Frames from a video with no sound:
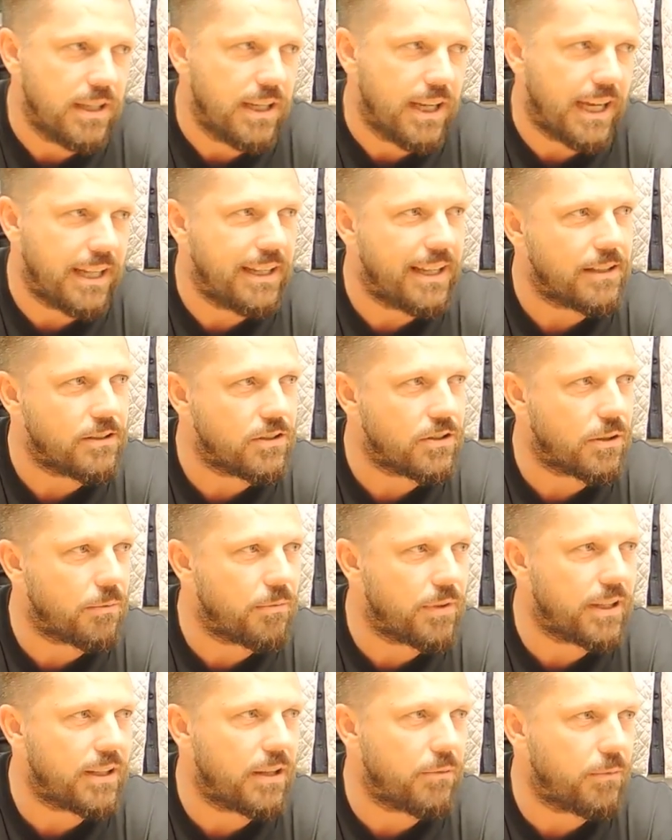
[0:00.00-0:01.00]
And that's
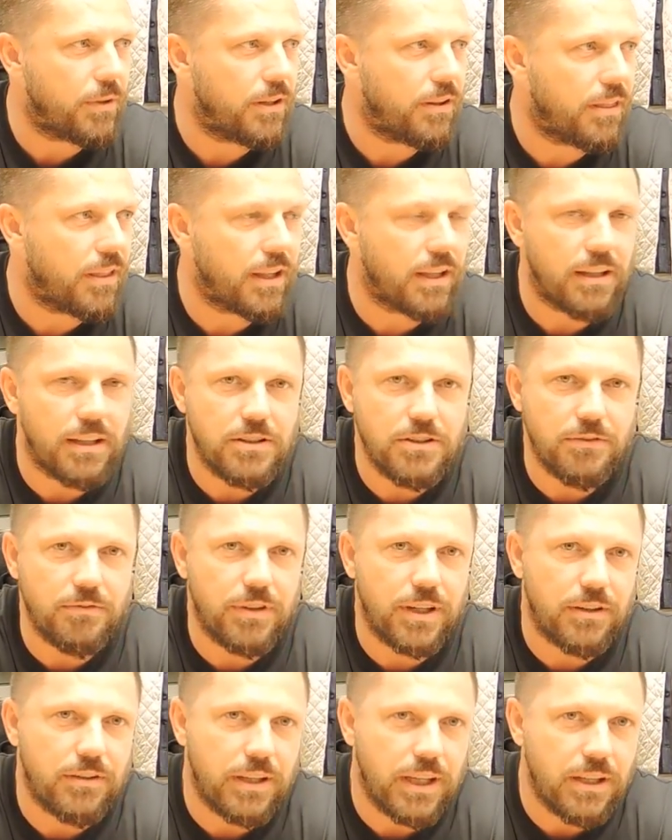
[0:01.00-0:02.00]
something that we think that's a
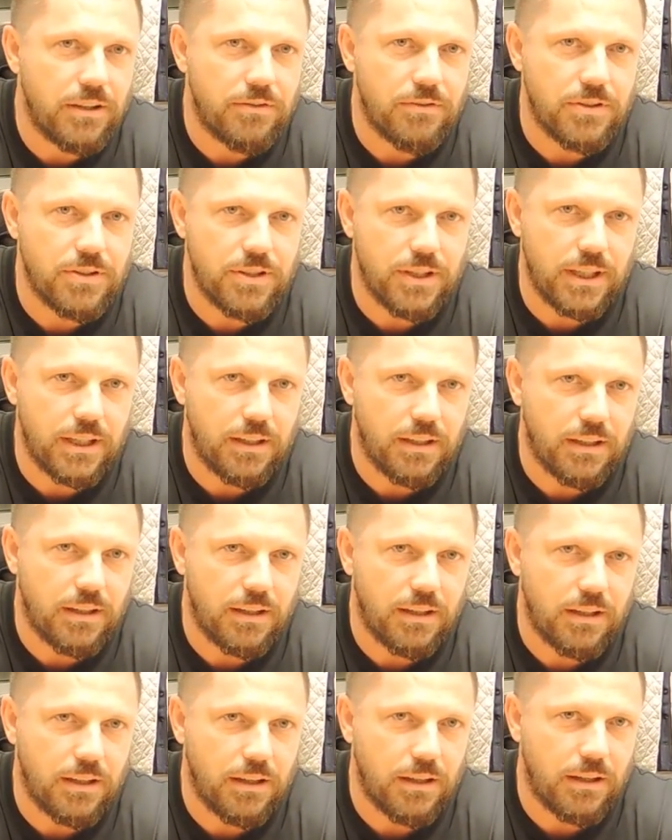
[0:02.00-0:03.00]
very interesting